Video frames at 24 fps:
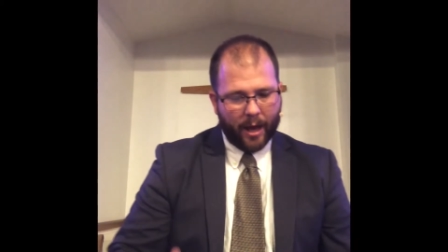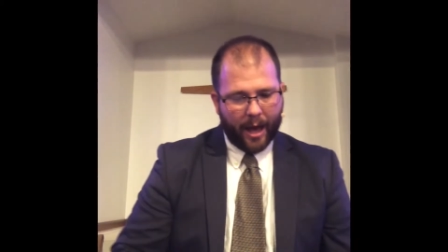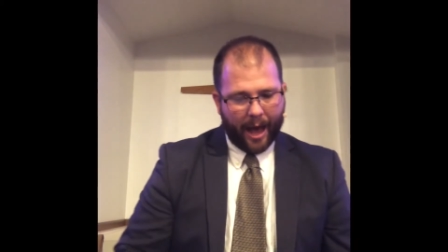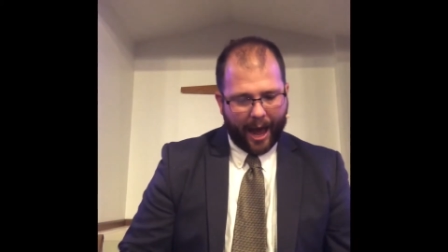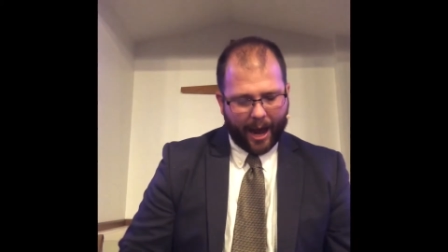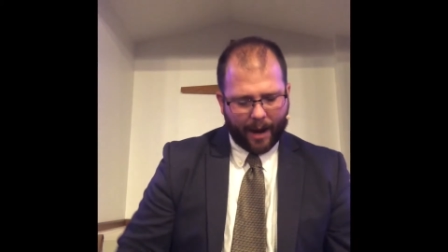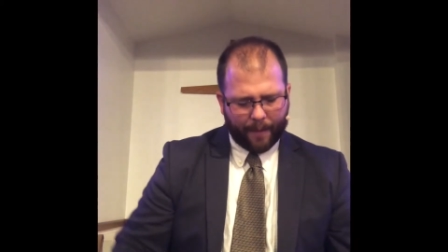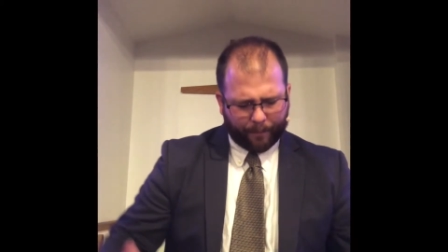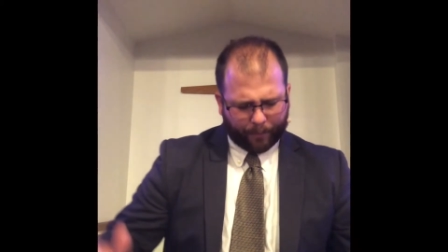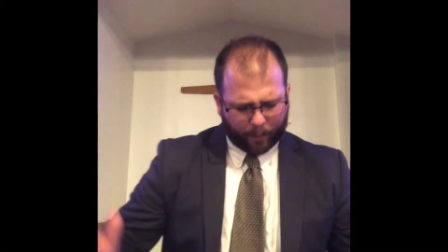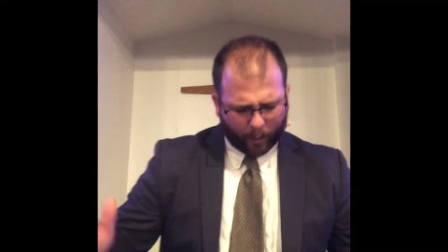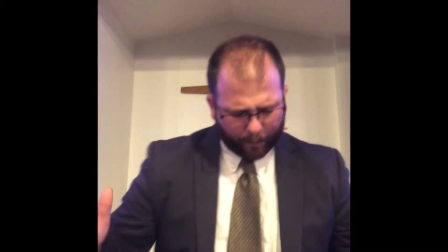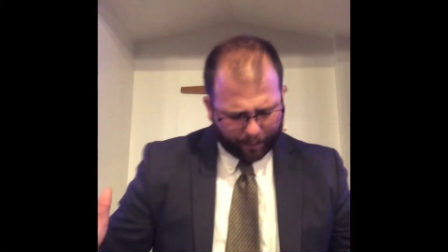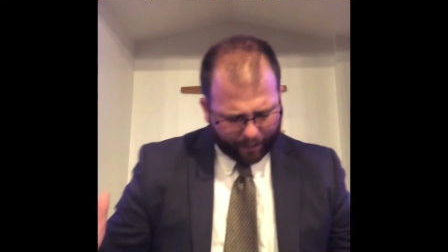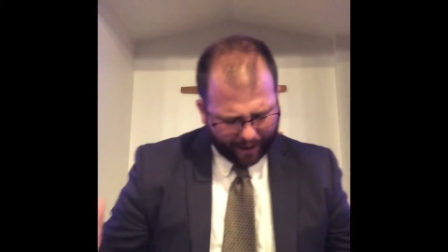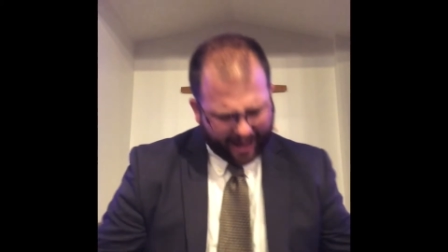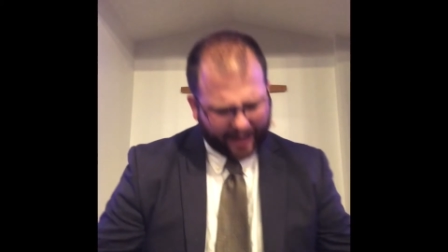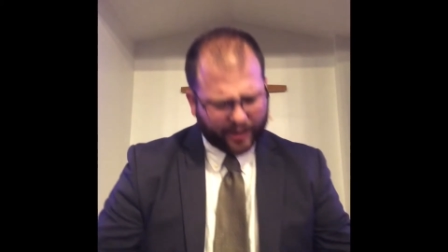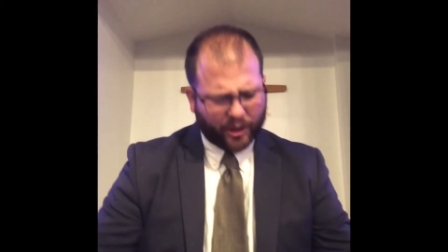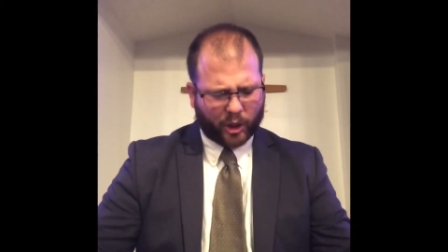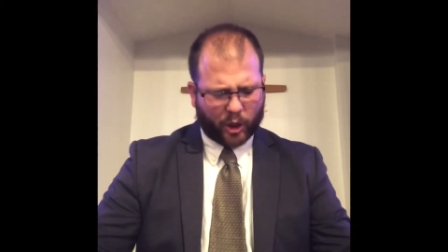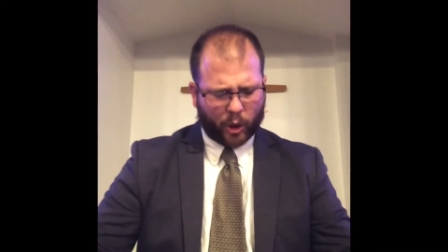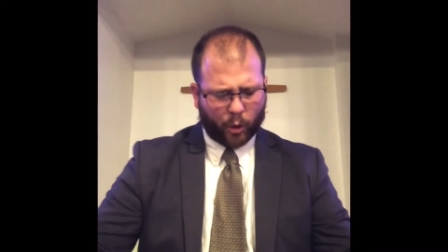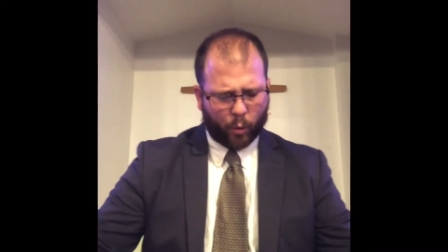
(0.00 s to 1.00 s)
and
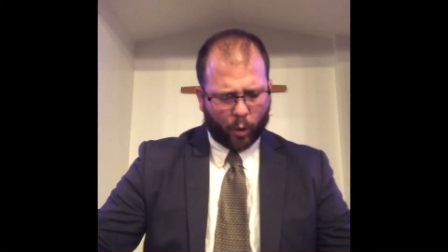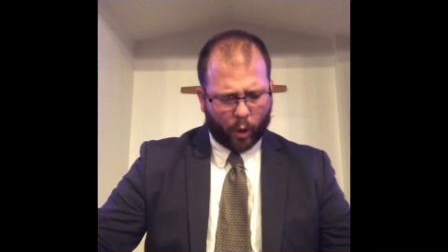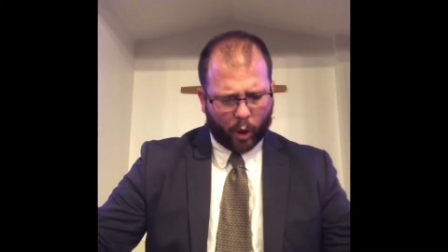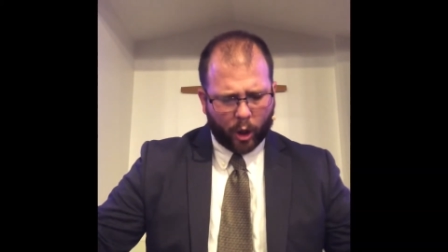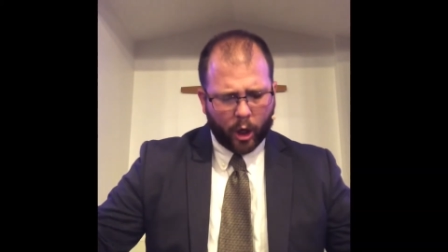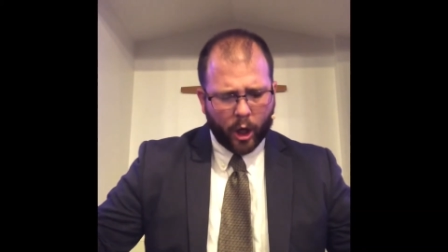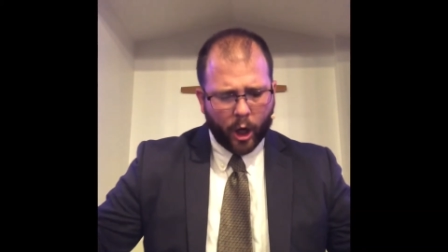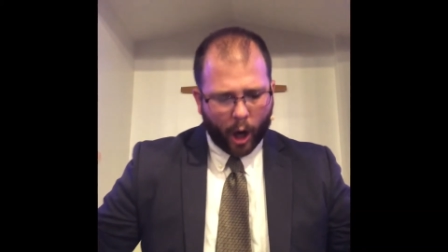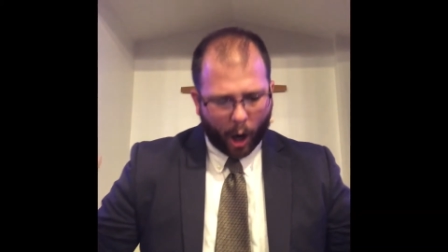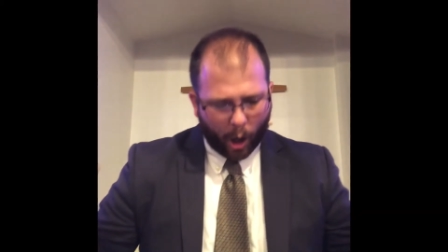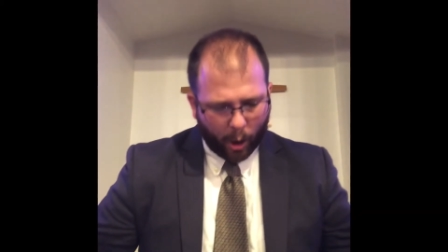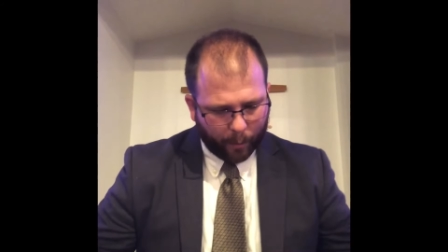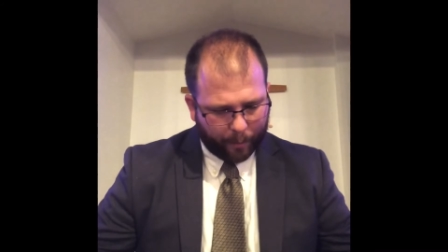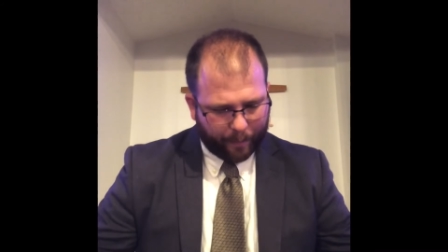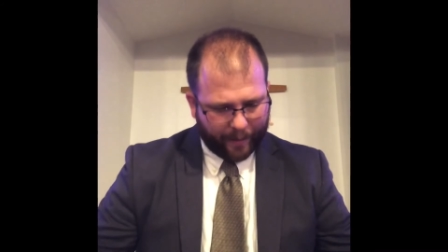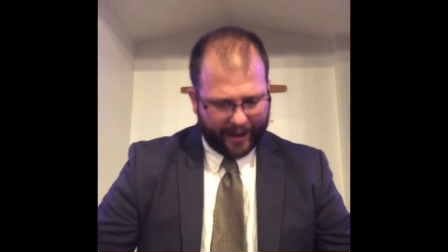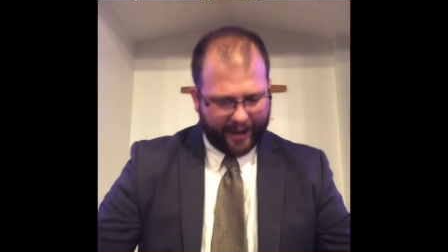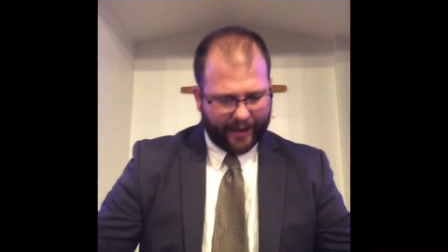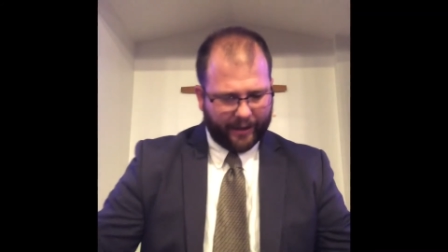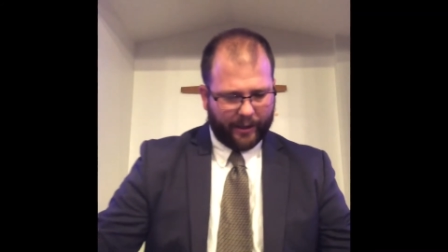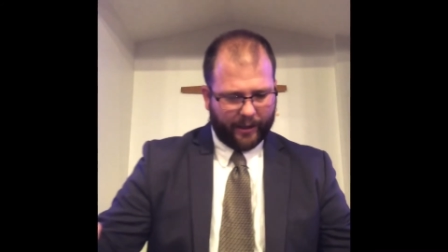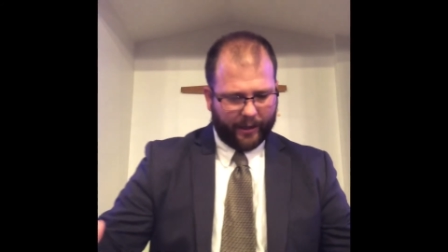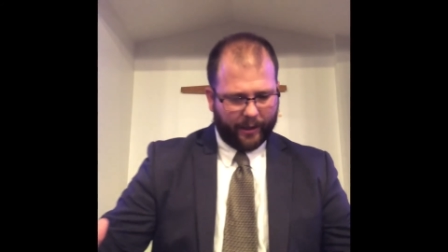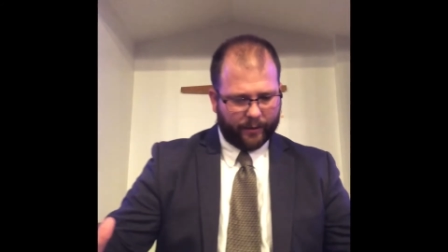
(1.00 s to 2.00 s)
perpetual
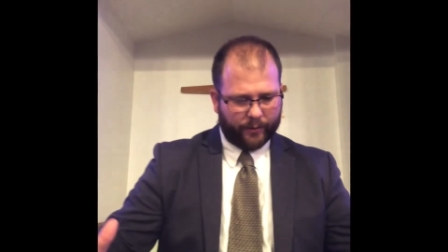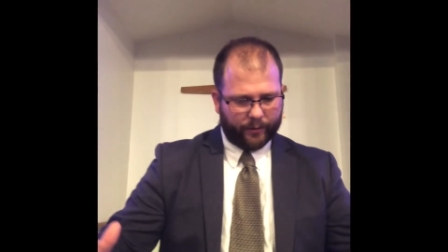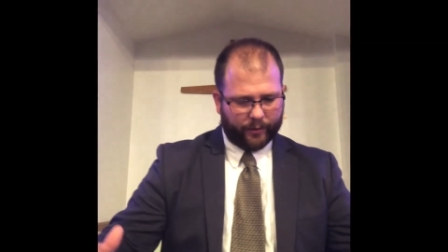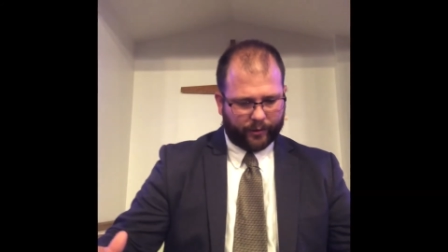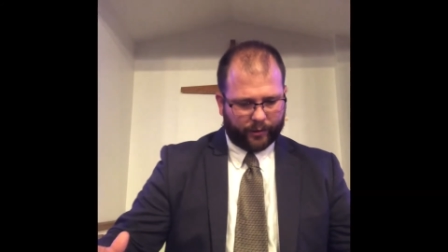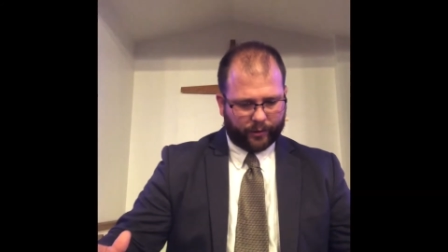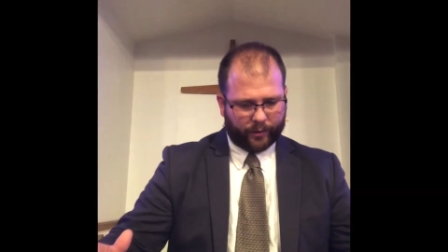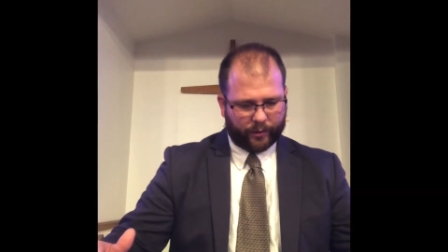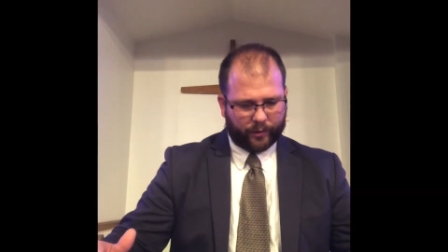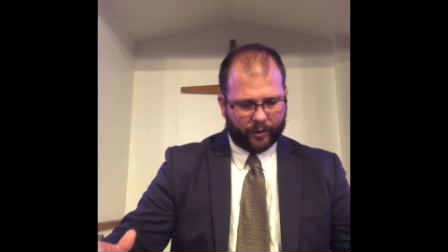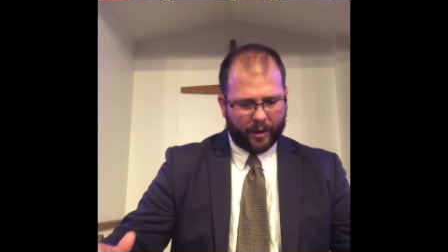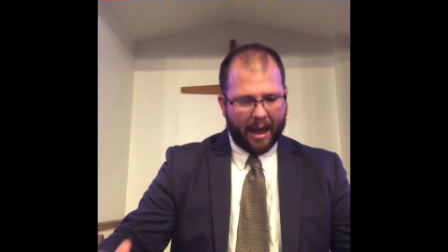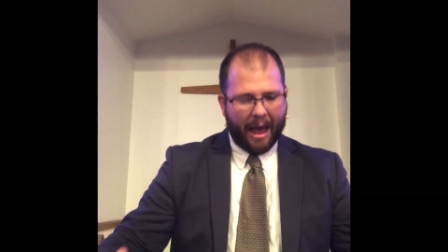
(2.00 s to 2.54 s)
obedience